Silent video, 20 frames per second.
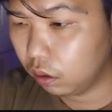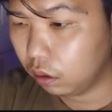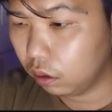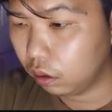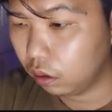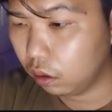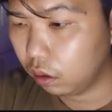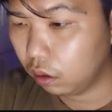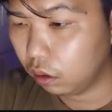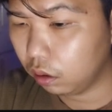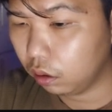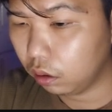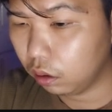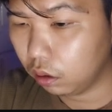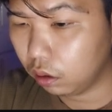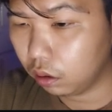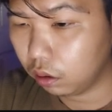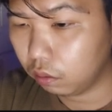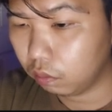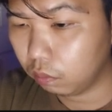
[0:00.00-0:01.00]
Here I
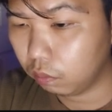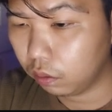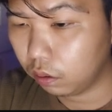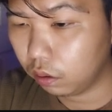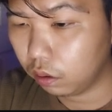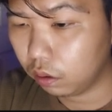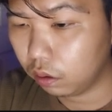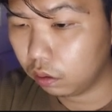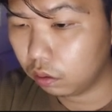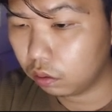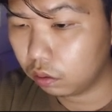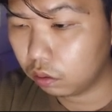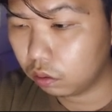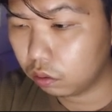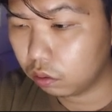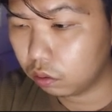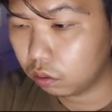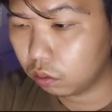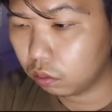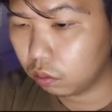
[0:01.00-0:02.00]
think like we need
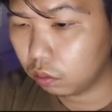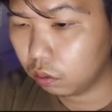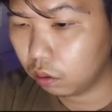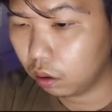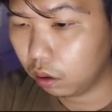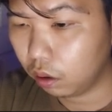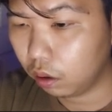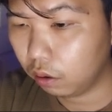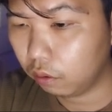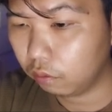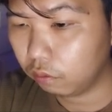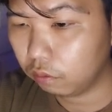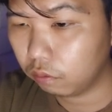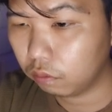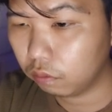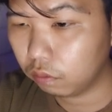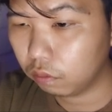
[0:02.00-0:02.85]
to have